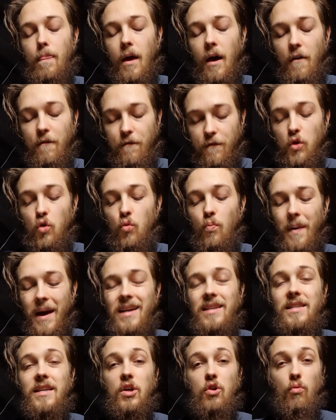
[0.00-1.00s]
few
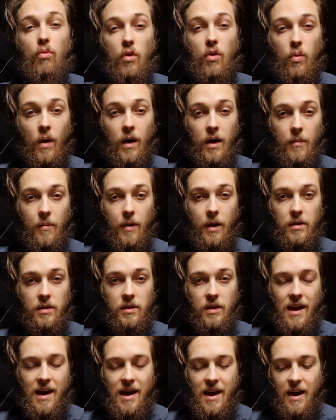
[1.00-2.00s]
basic requirements.
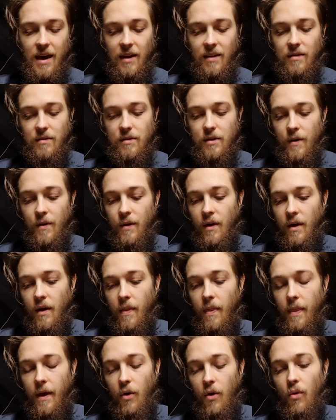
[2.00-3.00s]
And
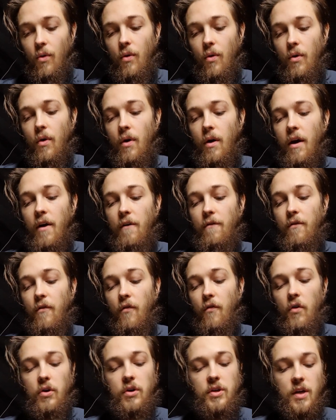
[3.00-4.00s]
now, if,
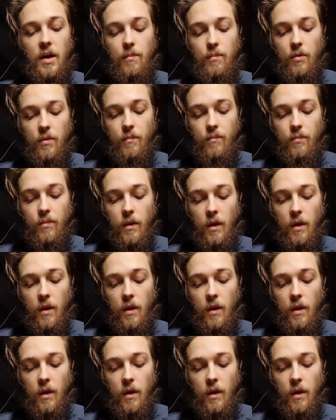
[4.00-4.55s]
for example,